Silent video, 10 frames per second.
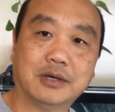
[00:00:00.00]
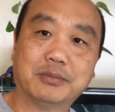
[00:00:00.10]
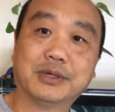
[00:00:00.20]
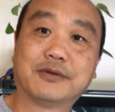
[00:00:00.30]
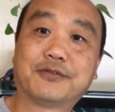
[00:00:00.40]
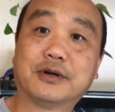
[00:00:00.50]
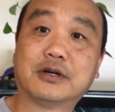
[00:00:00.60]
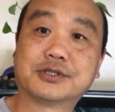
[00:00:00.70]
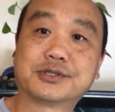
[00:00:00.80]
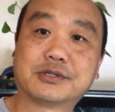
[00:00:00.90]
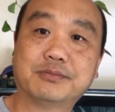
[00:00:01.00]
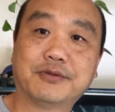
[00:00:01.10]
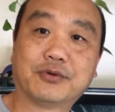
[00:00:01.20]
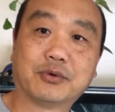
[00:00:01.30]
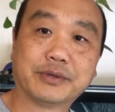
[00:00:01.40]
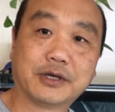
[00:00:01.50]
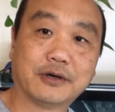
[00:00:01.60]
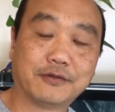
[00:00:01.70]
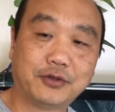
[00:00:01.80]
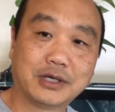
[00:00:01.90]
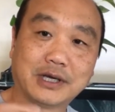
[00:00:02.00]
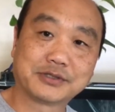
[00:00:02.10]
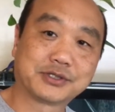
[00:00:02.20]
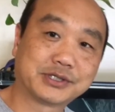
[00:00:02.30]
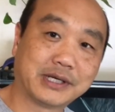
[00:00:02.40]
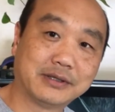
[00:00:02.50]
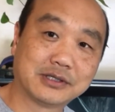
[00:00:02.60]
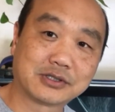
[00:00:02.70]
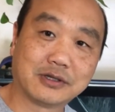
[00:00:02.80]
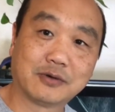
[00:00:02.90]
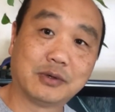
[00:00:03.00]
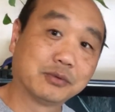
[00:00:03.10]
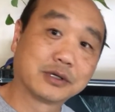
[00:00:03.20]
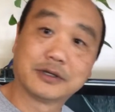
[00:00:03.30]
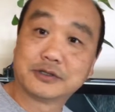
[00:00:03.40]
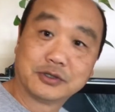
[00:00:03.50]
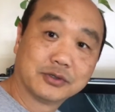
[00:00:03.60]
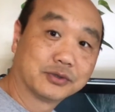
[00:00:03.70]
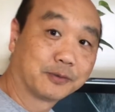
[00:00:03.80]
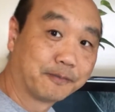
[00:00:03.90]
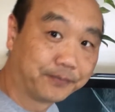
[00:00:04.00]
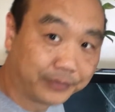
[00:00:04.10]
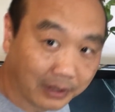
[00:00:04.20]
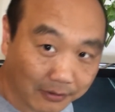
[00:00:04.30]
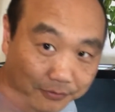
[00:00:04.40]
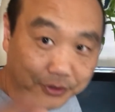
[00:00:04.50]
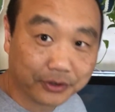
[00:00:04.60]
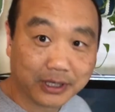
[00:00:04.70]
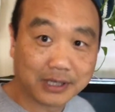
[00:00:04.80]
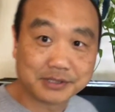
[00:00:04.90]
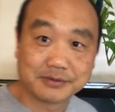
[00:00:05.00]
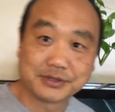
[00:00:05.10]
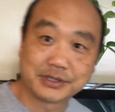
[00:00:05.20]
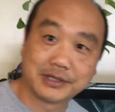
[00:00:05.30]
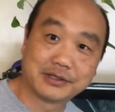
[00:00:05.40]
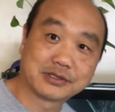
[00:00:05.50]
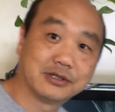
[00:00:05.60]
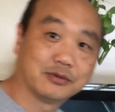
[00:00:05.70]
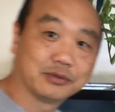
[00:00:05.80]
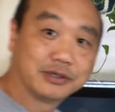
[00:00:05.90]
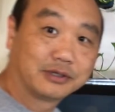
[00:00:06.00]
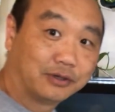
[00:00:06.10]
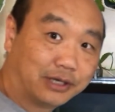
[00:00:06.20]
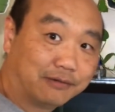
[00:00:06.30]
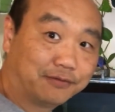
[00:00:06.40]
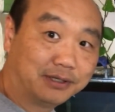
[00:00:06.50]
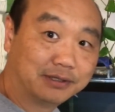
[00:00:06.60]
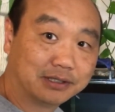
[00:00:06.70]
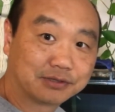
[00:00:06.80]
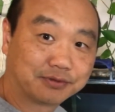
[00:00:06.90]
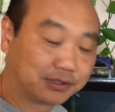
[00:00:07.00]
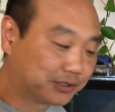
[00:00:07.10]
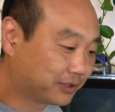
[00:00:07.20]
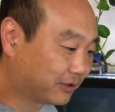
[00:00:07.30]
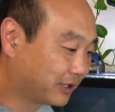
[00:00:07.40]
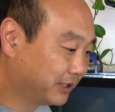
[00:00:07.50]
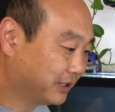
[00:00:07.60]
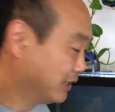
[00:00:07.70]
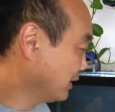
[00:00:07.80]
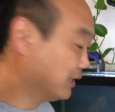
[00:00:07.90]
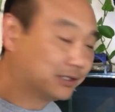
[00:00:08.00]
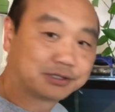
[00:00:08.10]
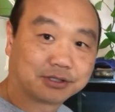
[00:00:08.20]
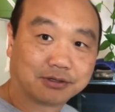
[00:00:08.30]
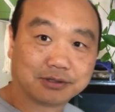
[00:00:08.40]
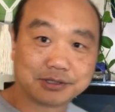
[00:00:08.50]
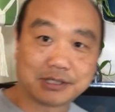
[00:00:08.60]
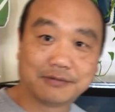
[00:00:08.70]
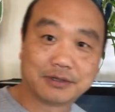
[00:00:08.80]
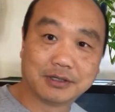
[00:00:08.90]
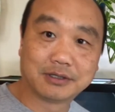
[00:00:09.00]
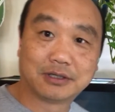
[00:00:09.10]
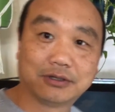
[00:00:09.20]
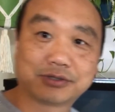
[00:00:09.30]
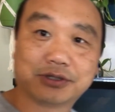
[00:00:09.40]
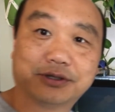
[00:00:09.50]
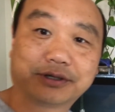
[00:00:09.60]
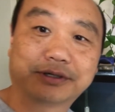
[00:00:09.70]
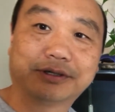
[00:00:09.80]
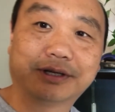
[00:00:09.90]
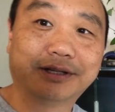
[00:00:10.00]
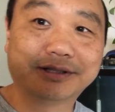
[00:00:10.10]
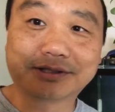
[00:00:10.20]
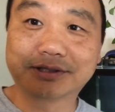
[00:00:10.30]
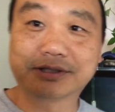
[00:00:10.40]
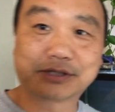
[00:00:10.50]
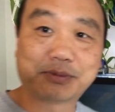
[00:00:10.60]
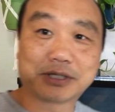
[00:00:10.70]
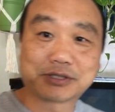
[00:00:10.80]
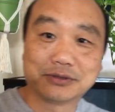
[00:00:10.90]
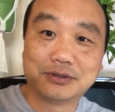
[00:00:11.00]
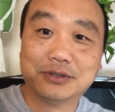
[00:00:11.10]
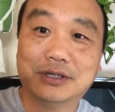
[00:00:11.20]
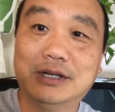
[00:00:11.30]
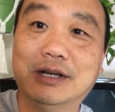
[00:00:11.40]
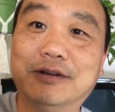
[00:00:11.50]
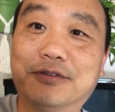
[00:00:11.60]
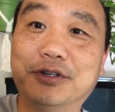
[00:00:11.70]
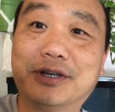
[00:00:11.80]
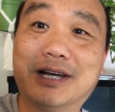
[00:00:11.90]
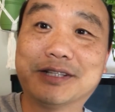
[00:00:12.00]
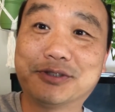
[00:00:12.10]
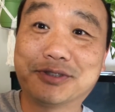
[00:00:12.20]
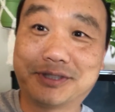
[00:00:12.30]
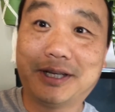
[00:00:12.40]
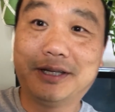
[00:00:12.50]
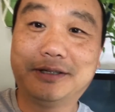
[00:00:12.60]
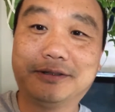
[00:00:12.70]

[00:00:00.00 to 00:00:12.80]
But first, before we go, if you guys have stayed this long, what we're going to do for you guys who stayed this long, we're going to go ahead and feed these fish, all right? So let's have a good close look. And this is a special for you guys who stayed.